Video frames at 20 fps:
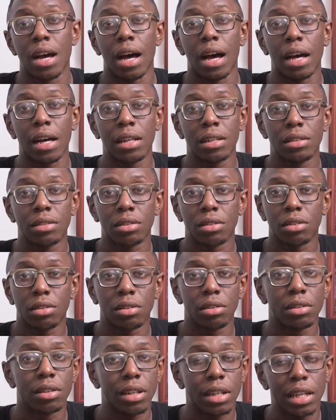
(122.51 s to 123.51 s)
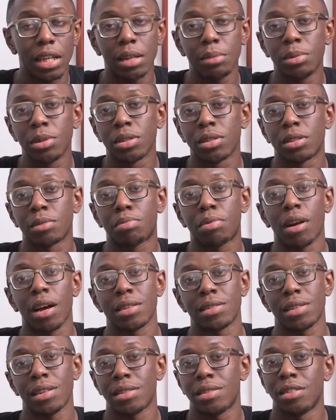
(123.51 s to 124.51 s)
and unable to
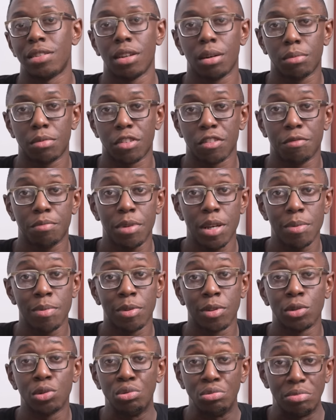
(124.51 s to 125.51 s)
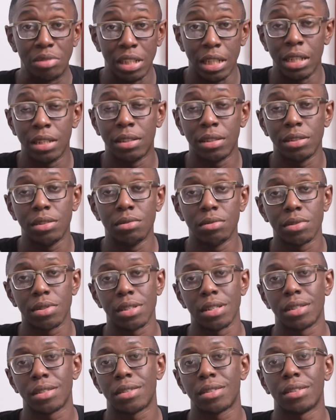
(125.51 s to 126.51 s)
process the number of people who need to use
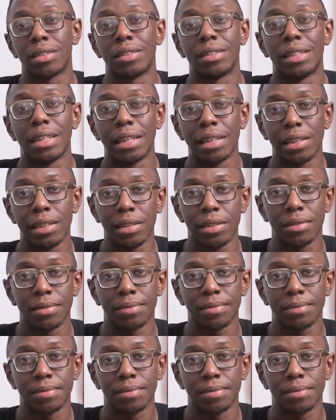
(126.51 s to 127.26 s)
it daily.